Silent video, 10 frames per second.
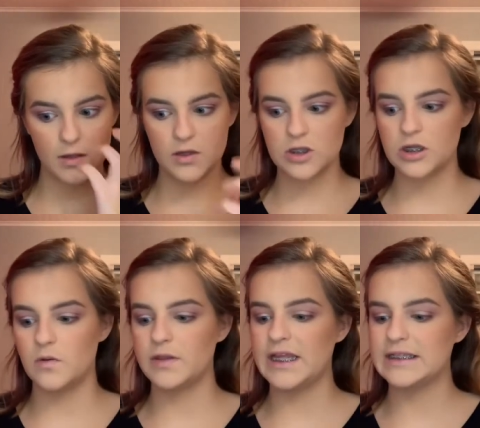
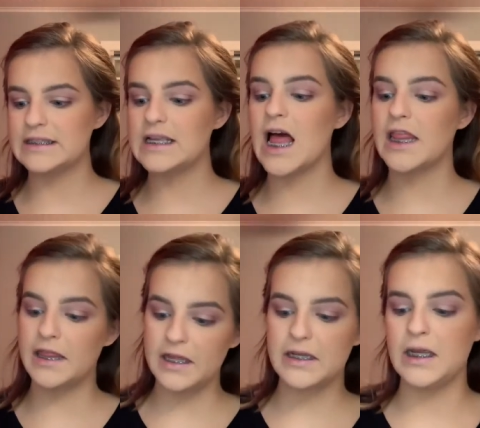So that's
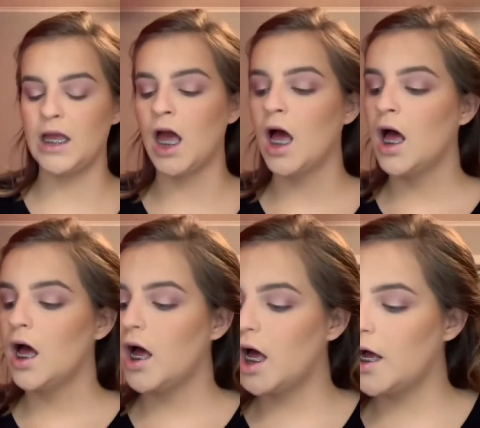the tea.
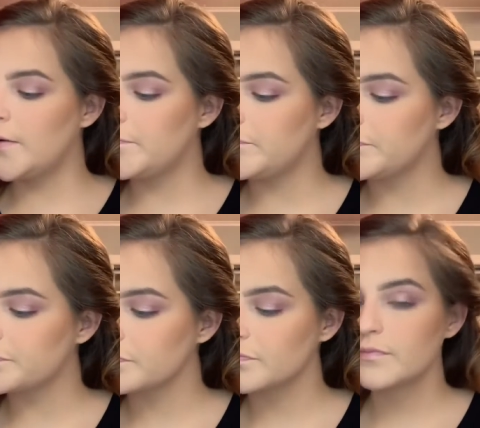Um,
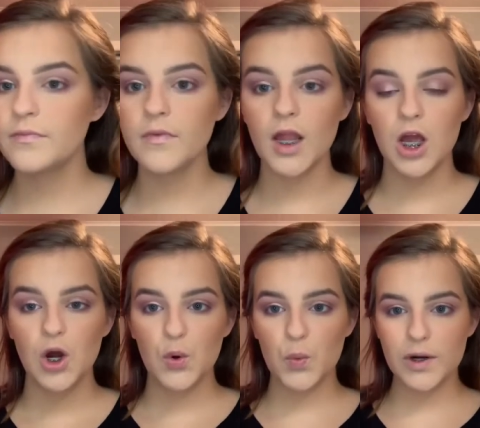
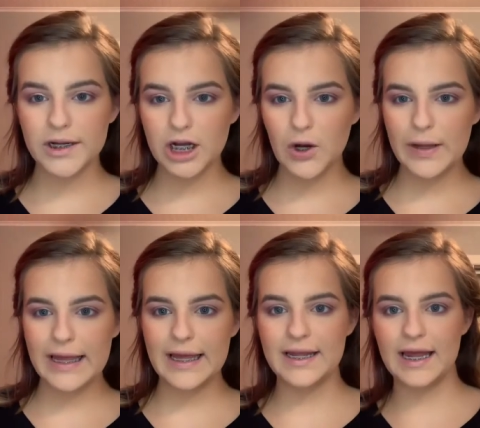we're gonna go
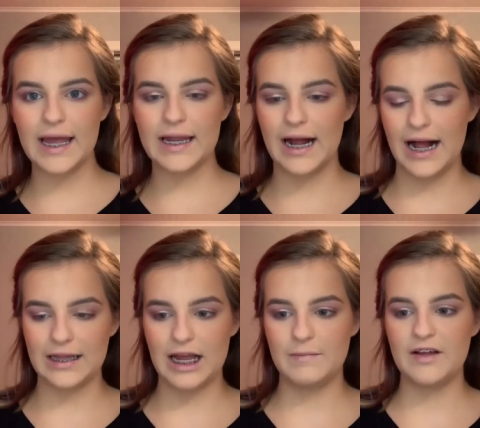ahead and
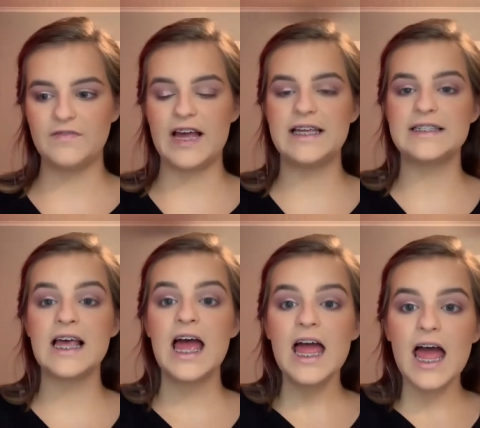highlight my face.
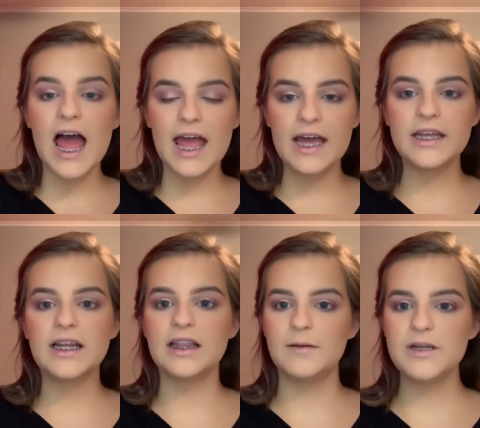And
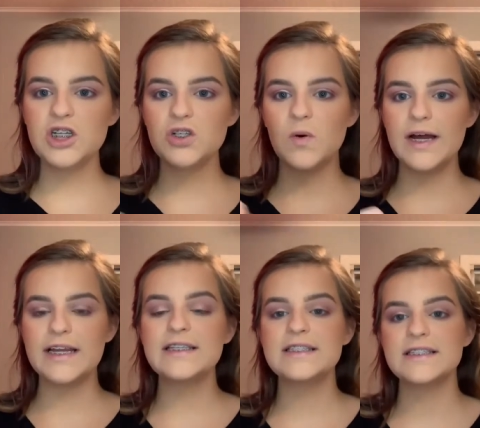let me just go ahead
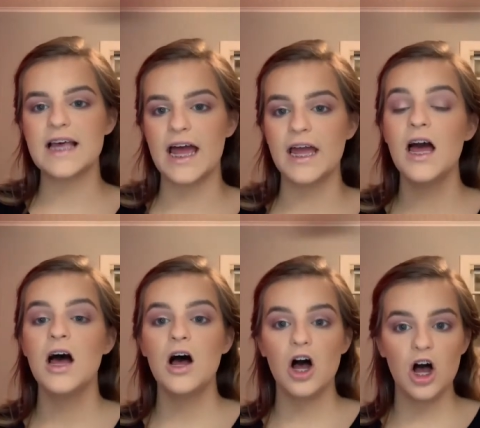and say,
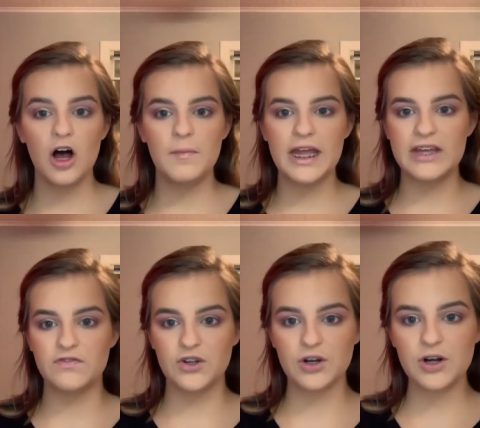um,
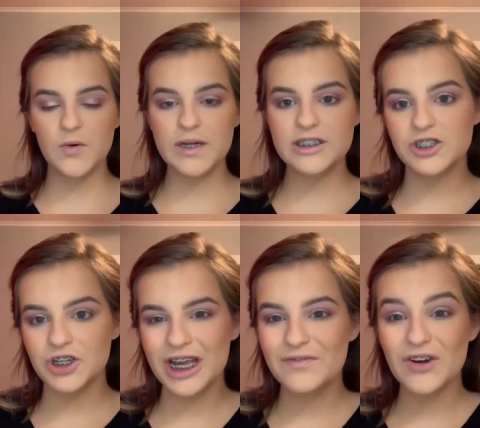if you're going
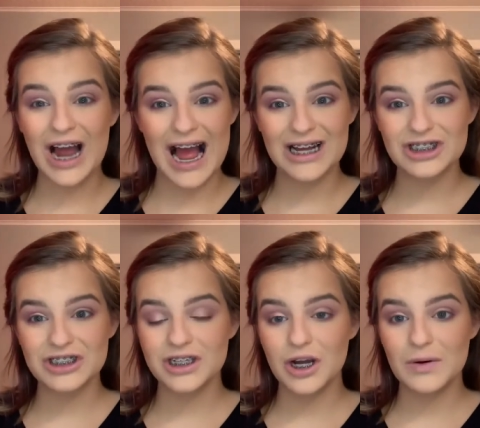to, if you're
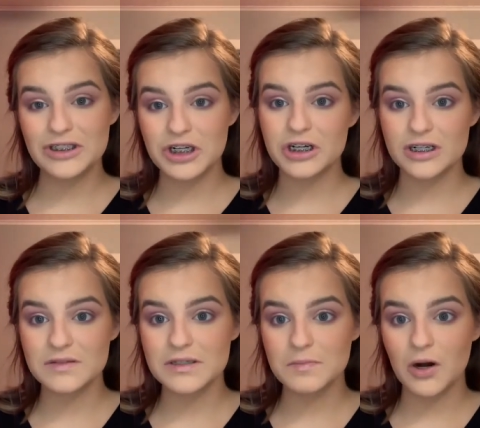actually going to a
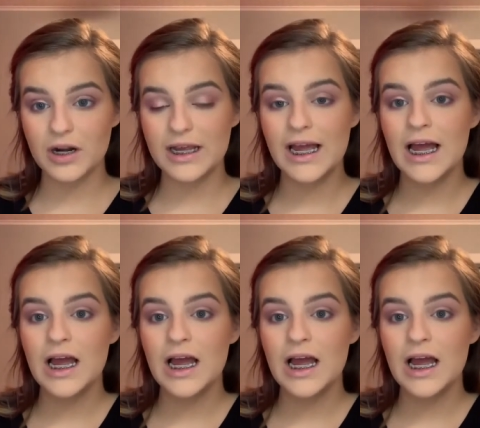Christmas party